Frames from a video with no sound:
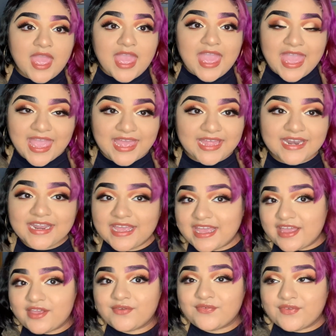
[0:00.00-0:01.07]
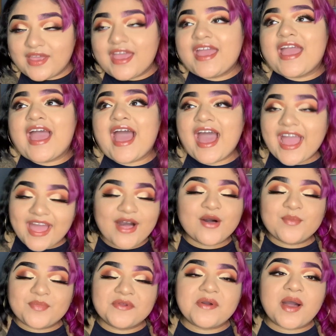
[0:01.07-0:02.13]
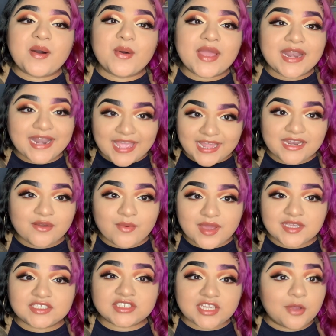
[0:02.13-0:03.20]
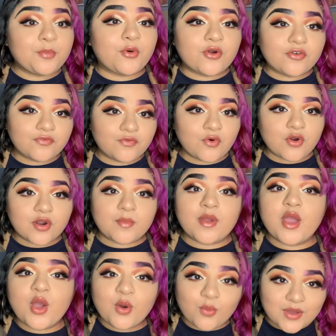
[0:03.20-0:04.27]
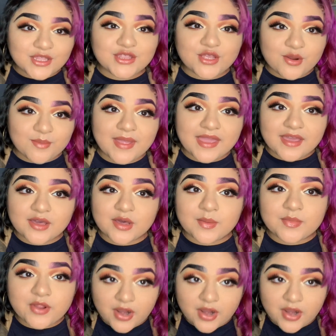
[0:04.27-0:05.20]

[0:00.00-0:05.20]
And if I help you out in any way, shape, or form with your makeup, your